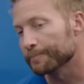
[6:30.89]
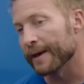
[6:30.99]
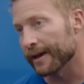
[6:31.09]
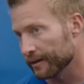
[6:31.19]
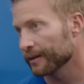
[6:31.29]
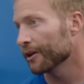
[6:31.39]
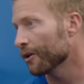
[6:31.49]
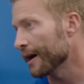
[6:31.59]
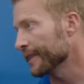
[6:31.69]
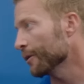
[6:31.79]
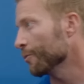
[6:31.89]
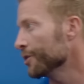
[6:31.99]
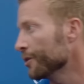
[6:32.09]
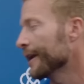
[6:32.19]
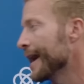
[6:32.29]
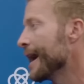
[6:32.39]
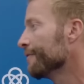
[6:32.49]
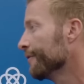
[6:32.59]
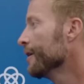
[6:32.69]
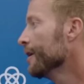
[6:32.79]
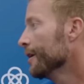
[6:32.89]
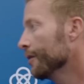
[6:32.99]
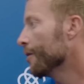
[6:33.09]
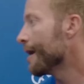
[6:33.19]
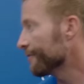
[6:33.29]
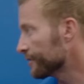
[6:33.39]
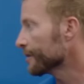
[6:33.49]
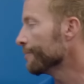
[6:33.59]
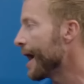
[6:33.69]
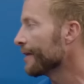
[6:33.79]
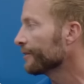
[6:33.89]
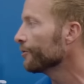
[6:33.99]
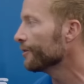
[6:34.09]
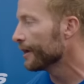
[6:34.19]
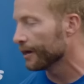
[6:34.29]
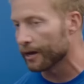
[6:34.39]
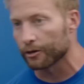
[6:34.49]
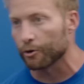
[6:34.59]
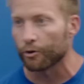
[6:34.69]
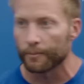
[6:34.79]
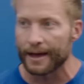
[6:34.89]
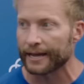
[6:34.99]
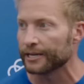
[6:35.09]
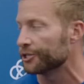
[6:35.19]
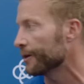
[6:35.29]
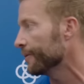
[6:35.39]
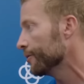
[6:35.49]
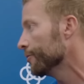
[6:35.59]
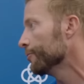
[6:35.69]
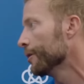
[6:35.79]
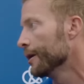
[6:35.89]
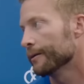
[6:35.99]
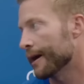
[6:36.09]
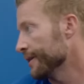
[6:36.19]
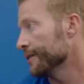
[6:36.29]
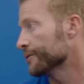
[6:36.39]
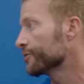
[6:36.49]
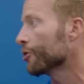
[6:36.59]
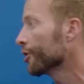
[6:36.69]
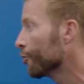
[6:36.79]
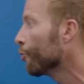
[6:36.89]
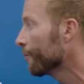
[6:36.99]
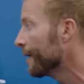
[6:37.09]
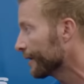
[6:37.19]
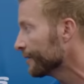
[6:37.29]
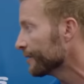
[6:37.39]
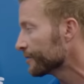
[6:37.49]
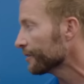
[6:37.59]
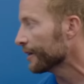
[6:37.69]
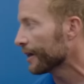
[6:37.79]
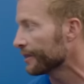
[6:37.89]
It's big. You know, I think when you can have, you know, obviously Matthew and then another quarterback in Jimmy, who I think is a starting quarterback in this league.